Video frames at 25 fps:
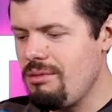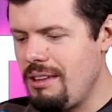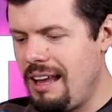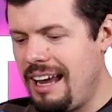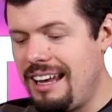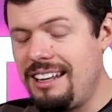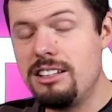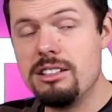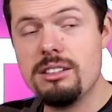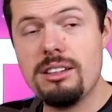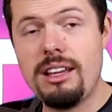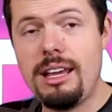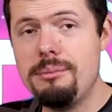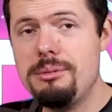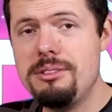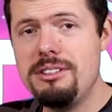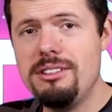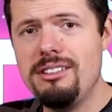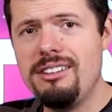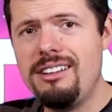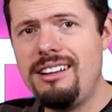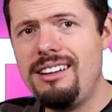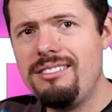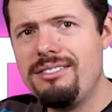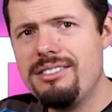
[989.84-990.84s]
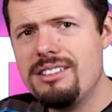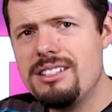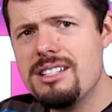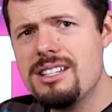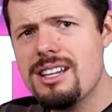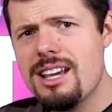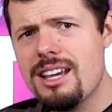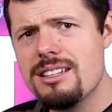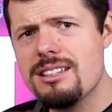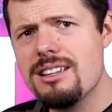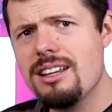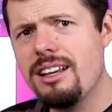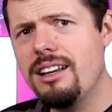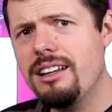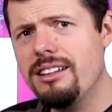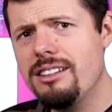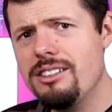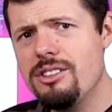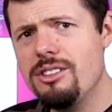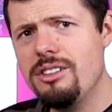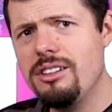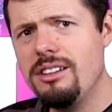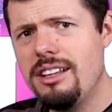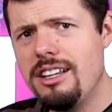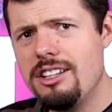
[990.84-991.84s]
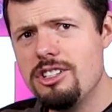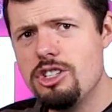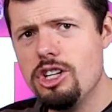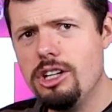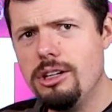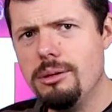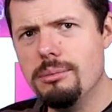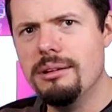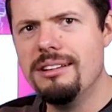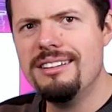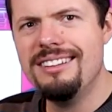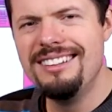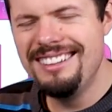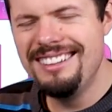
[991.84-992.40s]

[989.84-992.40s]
And it's absolutely fantastic at doing that job.